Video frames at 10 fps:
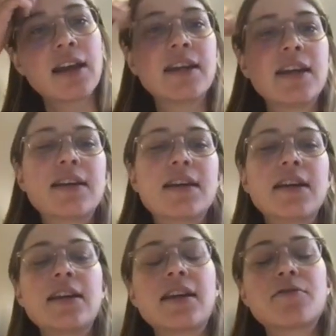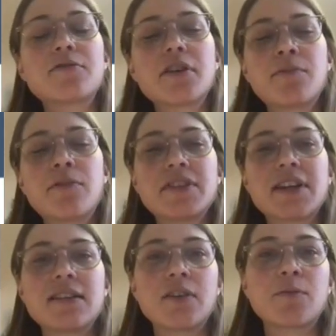And it can also improve
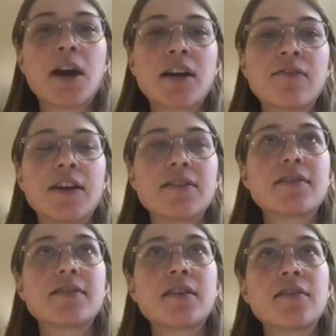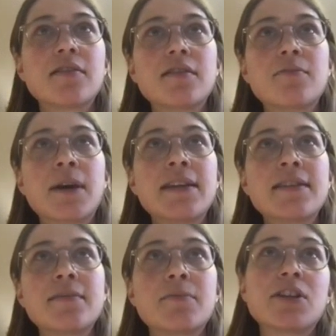scientific workflows. So the
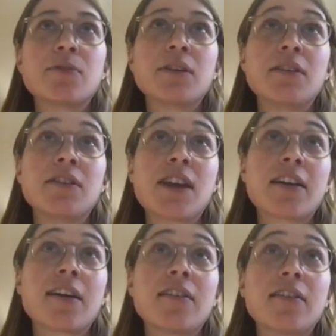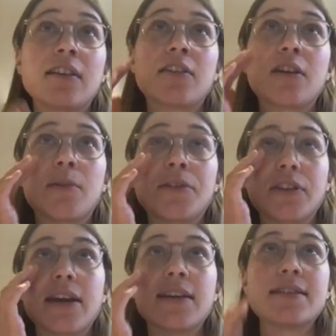ways in which we share code, and I'll come on
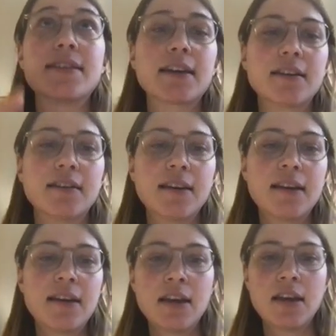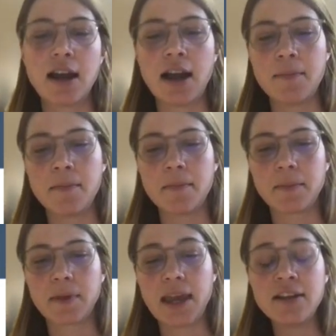to that in a second,
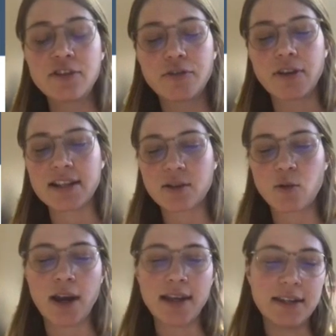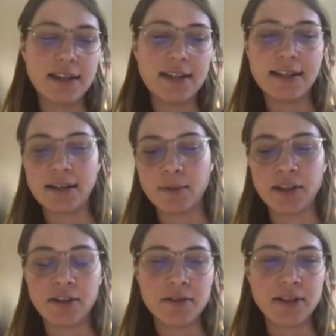integrates quite neatly
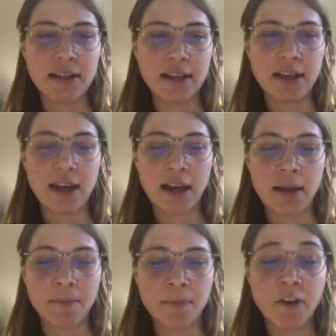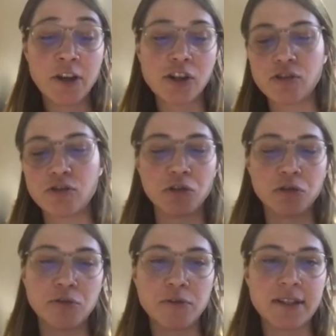with using version control
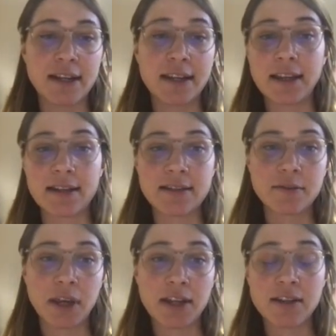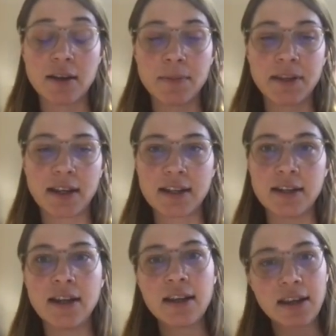tools like Git or GitHub that
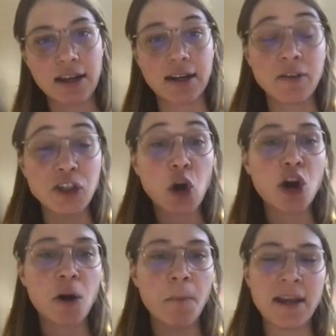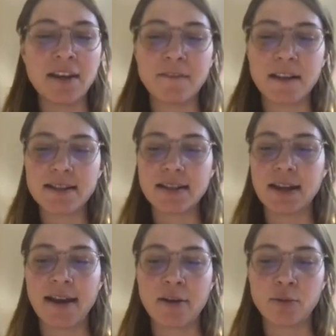can kind of have knock-on benefits
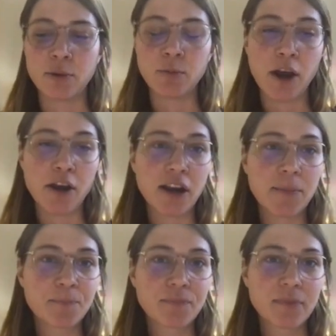in how we work.